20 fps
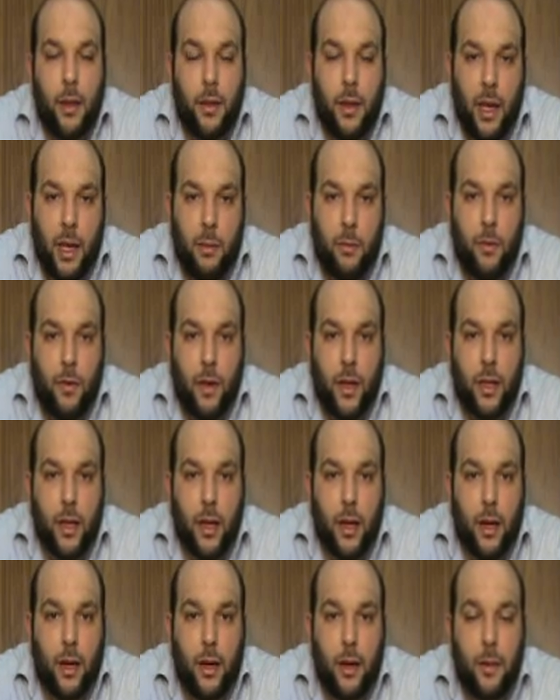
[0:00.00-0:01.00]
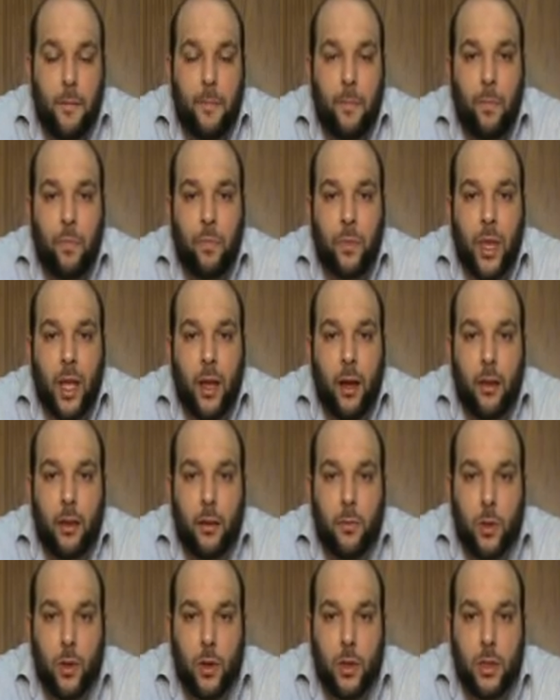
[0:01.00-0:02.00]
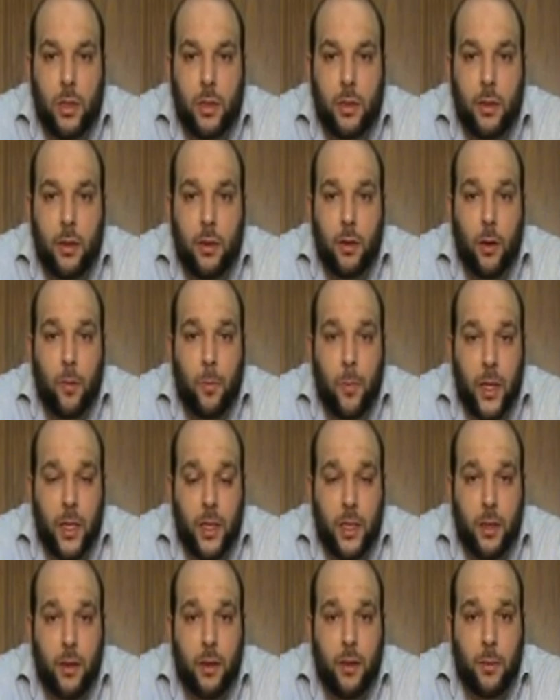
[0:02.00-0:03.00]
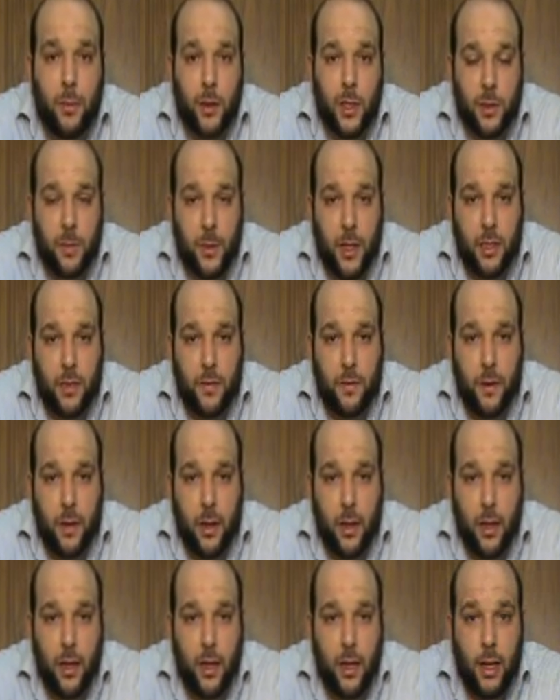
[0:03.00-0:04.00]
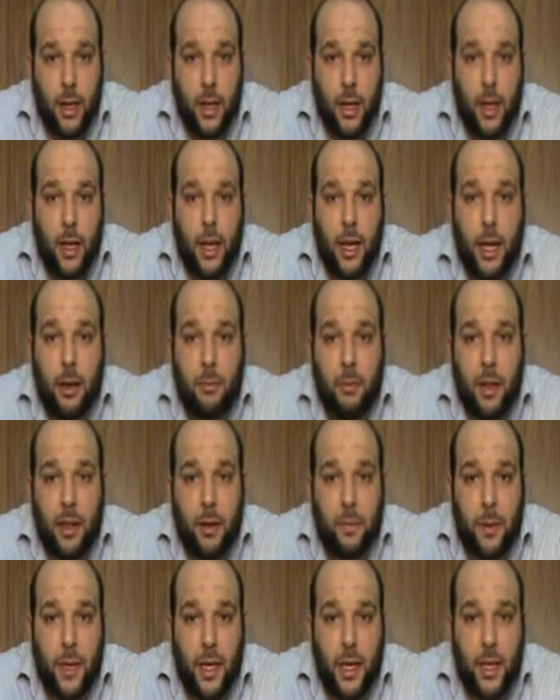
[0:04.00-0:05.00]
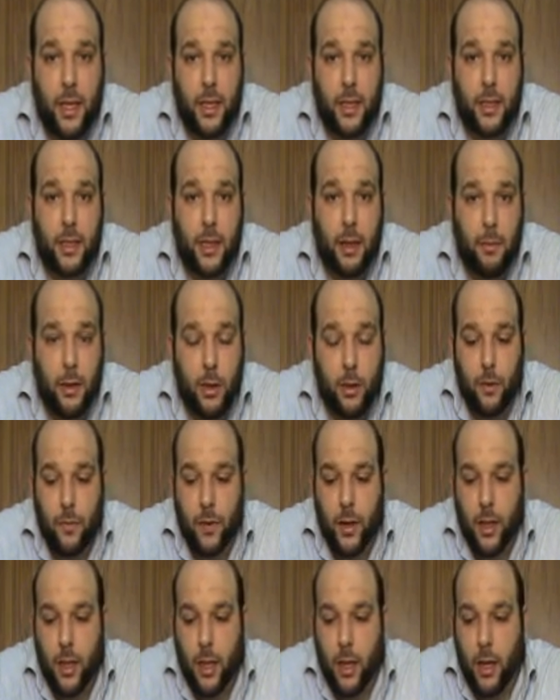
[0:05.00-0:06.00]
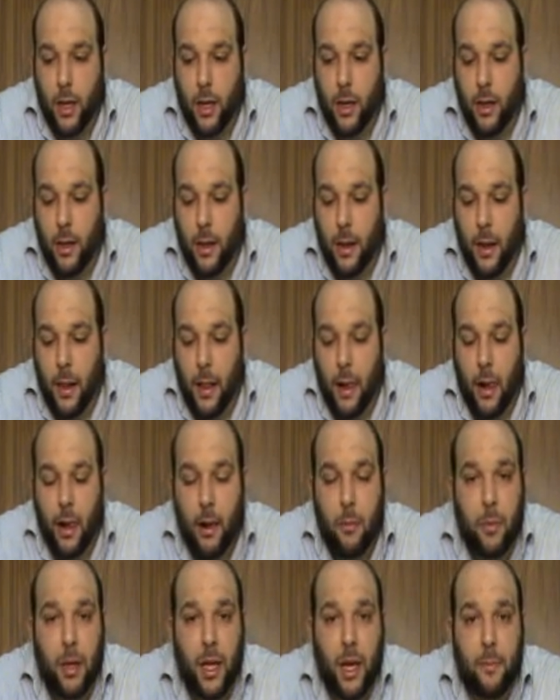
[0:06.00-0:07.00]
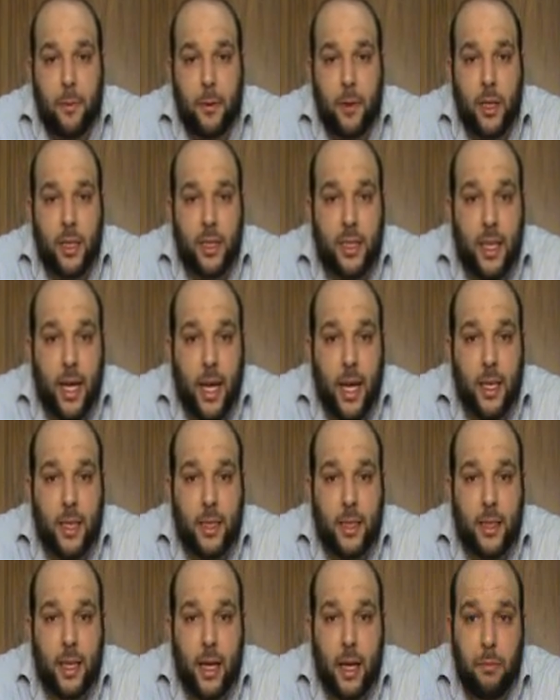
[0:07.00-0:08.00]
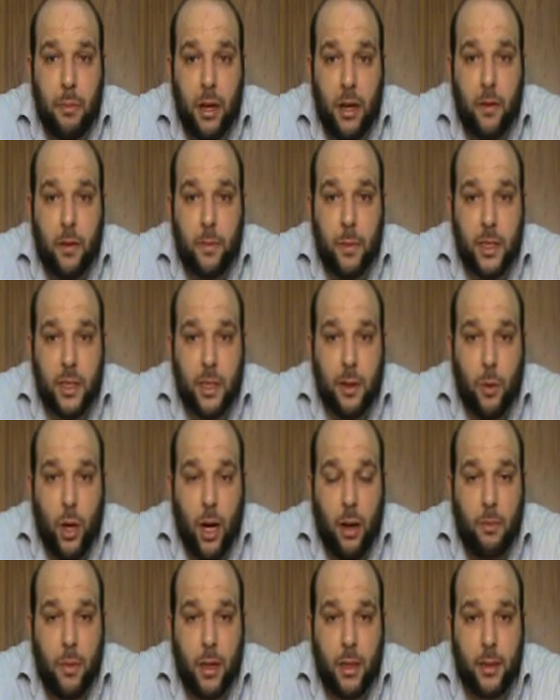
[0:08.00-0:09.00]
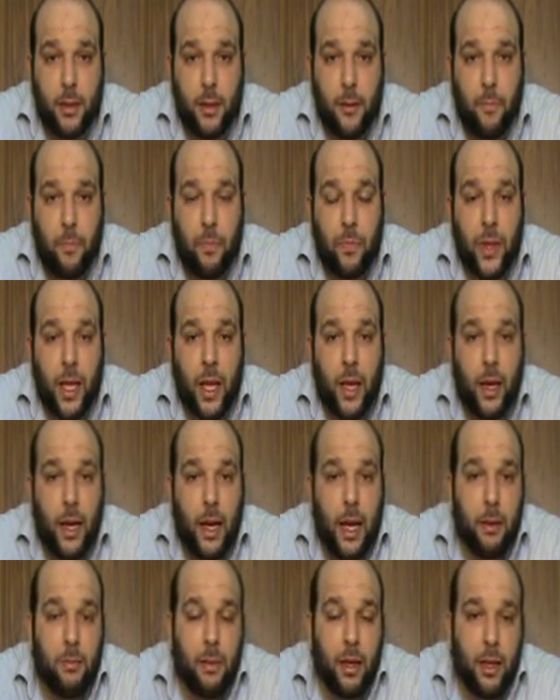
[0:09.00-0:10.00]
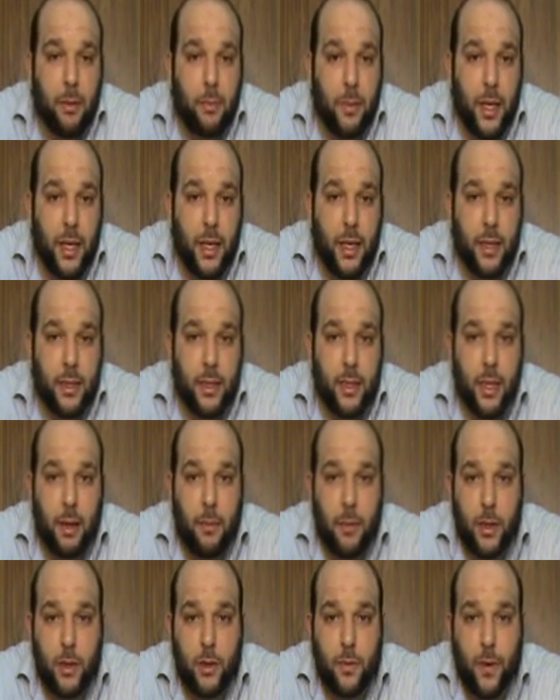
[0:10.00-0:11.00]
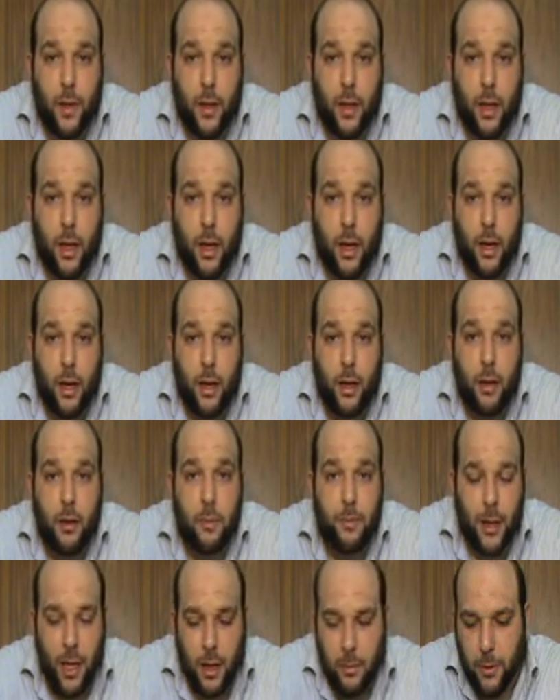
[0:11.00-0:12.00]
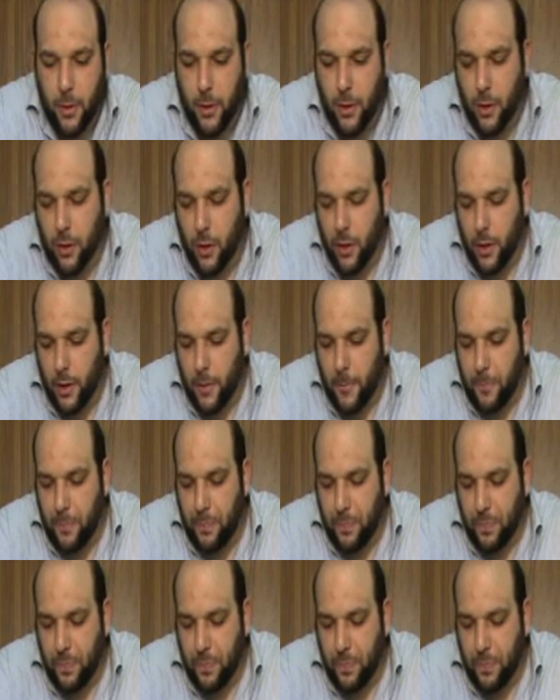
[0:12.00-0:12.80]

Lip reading: In the name of Allah, the most compassionate, the most merciful, and may the peace and blessing of Allah be upon His last and beloved Messenger Muhammad, and may the peace and blessing of Allah be upon you all.